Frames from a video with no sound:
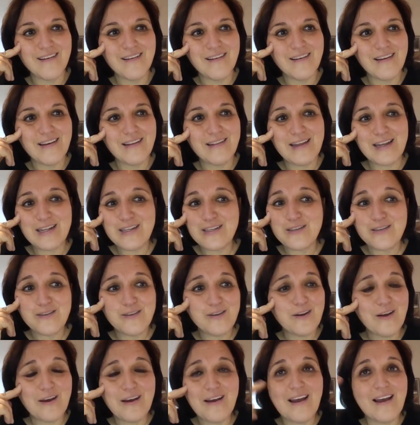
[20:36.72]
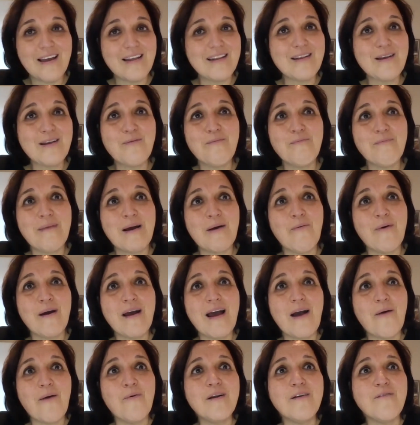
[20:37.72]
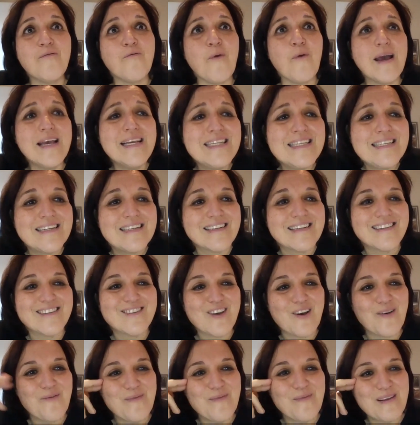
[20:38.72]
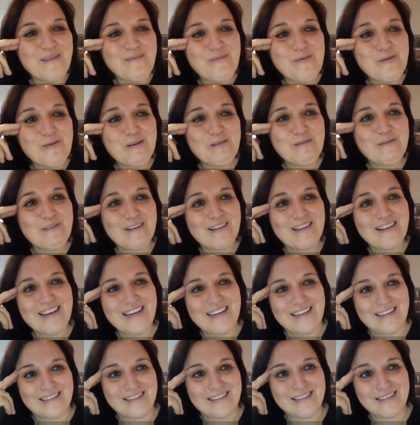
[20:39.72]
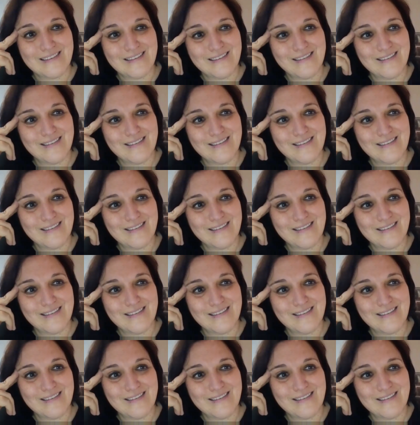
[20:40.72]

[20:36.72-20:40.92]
And that's, you know, I, my, I would have wasted so many beautiful things.